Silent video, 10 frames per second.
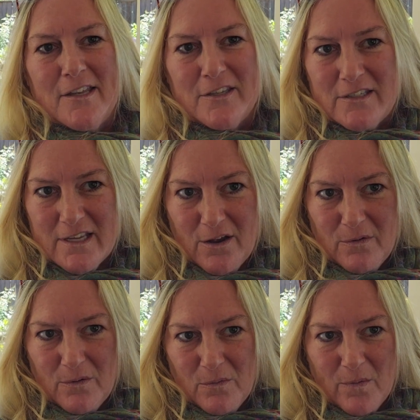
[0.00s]
So
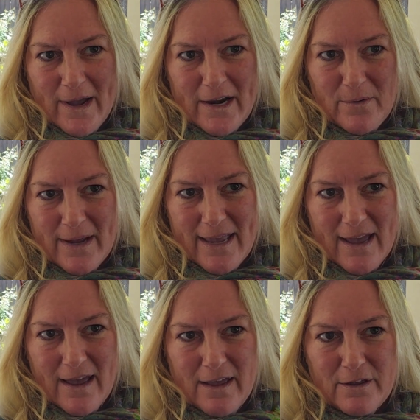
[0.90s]
why do I
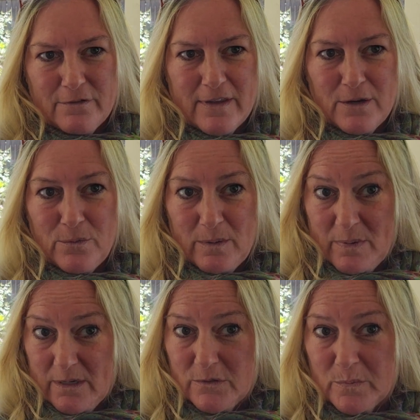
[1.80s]
have a
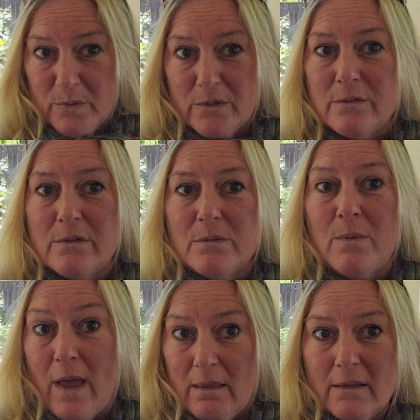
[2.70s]
weeping spruce?
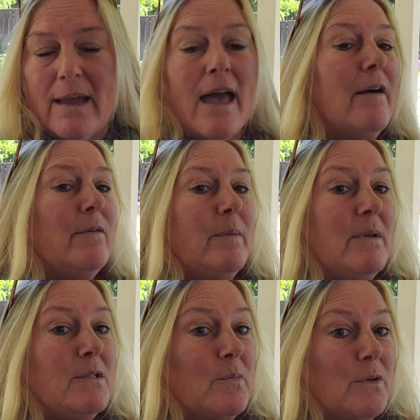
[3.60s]
Well, I have a
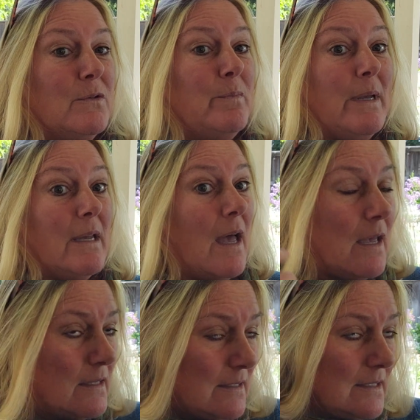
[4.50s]
weeping spruce
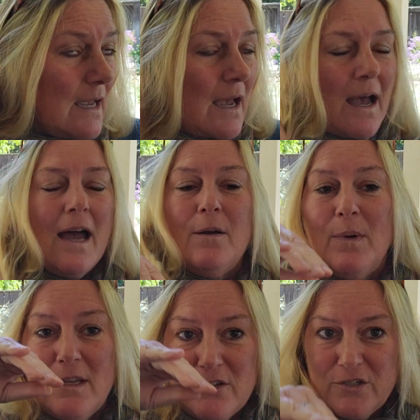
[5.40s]
because I
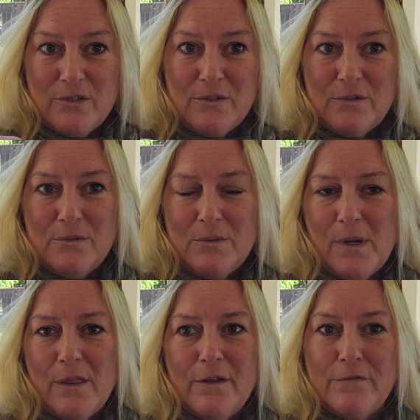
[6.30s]
went
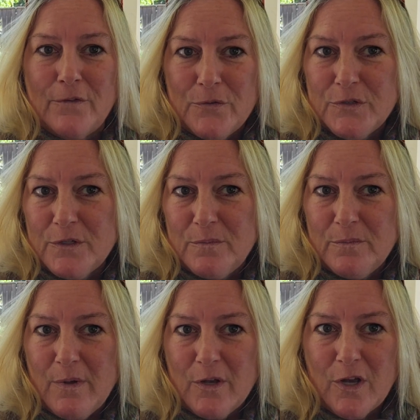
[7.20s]
to the
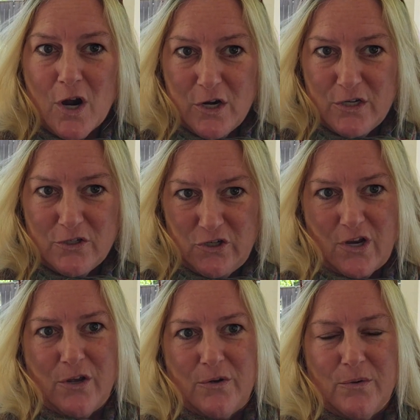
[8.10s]
Folsom Garden
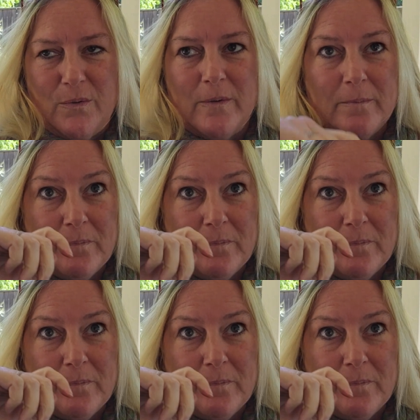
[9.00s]
Show